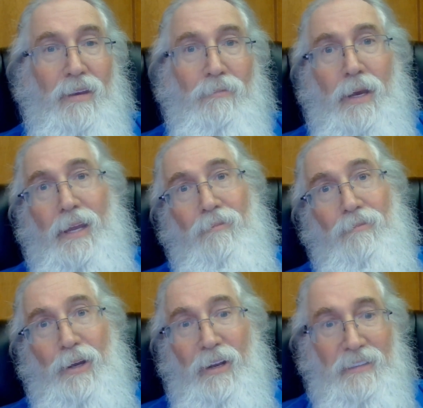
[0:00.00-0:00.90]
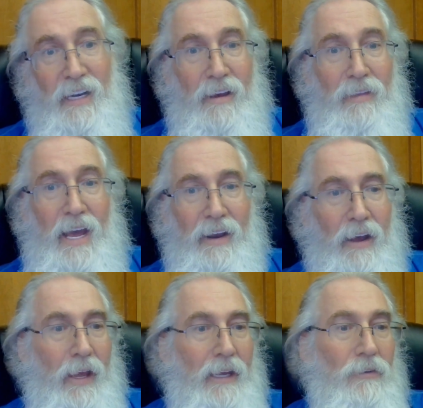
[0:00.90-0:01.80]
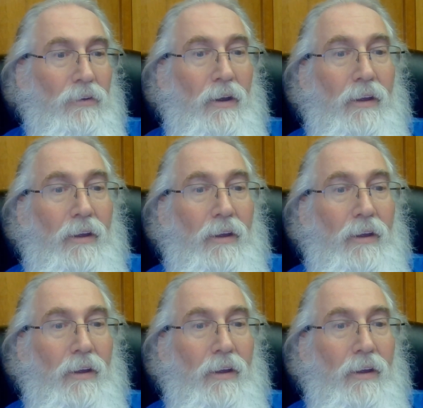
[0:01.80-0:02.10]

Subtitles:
But who doesn't have that nowadays?